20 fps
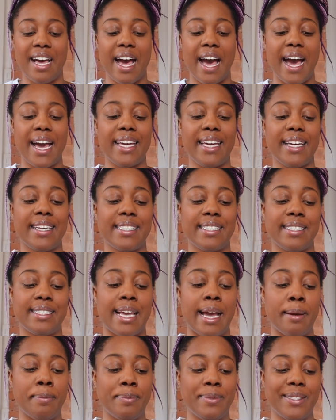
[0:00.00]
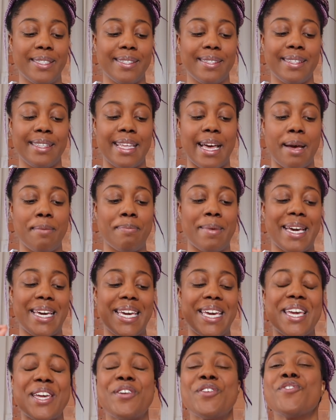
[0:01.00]
I accept that my
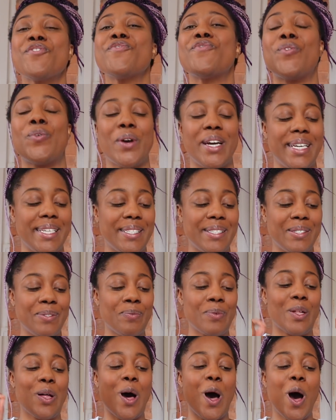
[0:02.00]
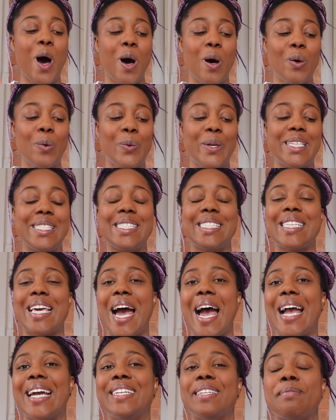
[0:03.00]
inner voice will always
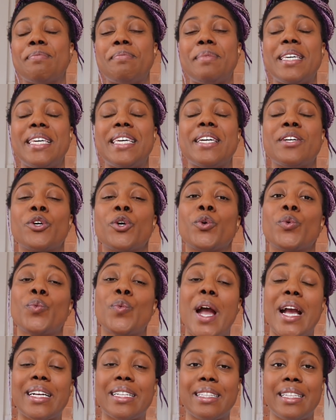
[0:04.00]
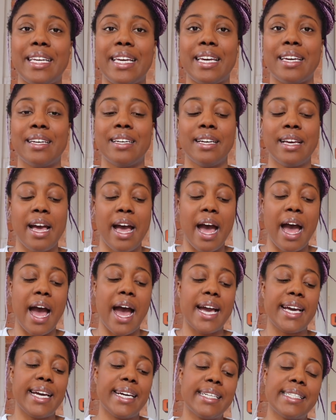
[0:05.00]
guide me correctly.
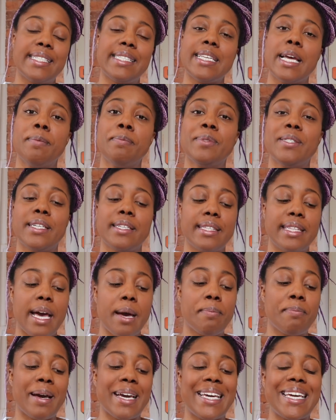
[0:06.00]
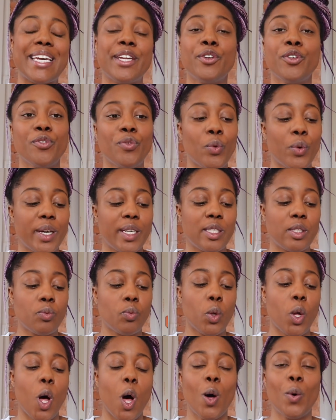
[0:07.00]
I accept that my inner voice
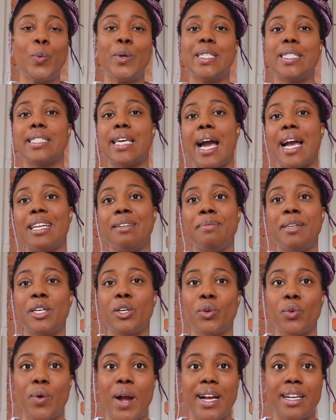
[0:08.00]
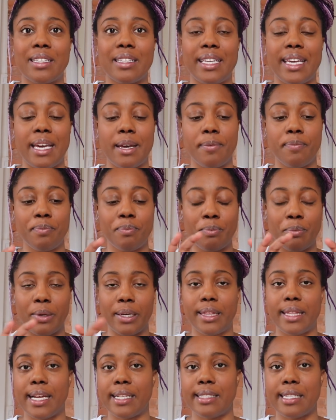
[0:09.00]
will always guide me correctly.
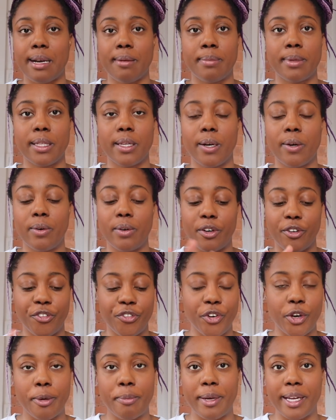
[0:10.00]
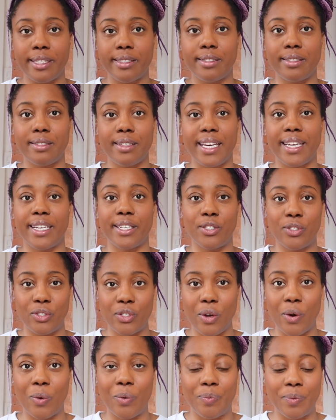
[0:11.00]
Put that down below, affirm it. It is
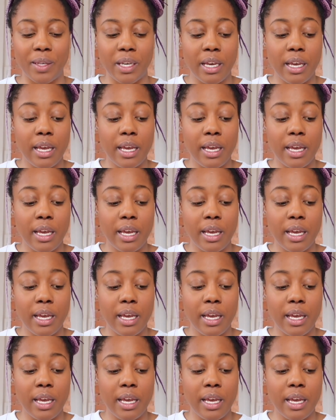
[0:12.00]
so.